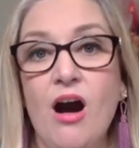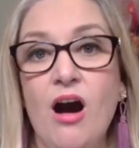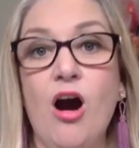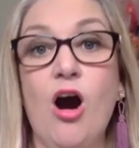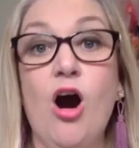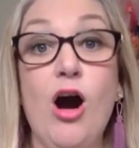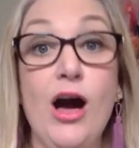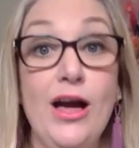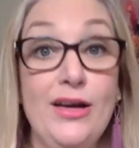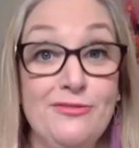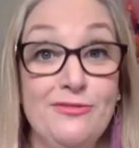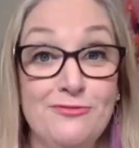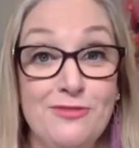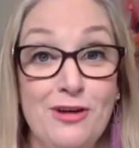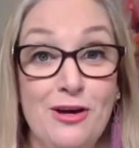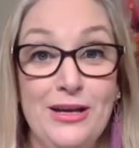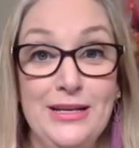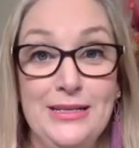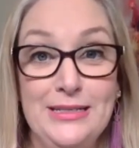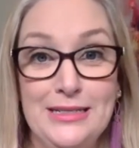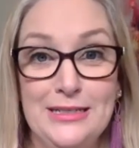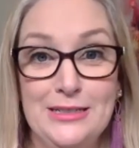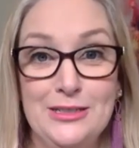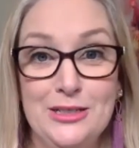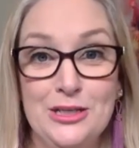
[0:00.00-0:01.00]
I
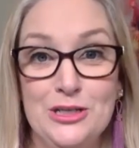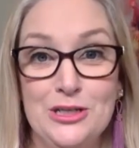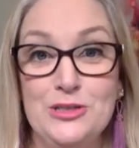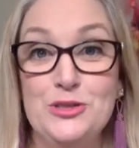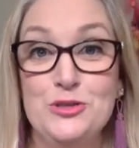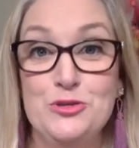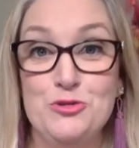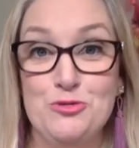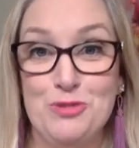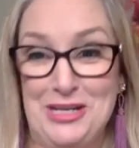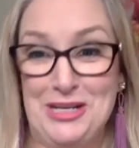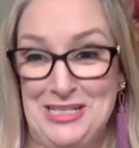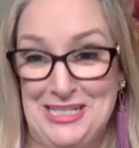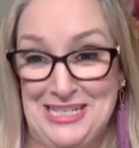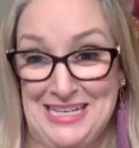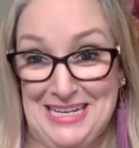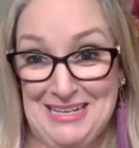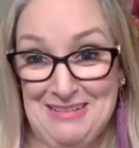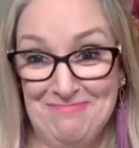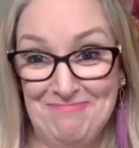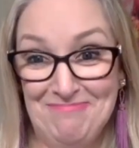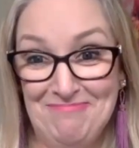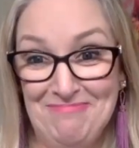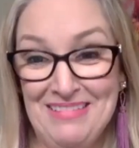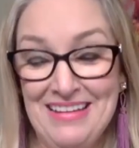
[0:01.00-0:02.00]
find it
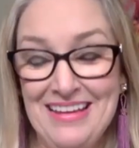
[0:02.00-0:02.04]
constricting.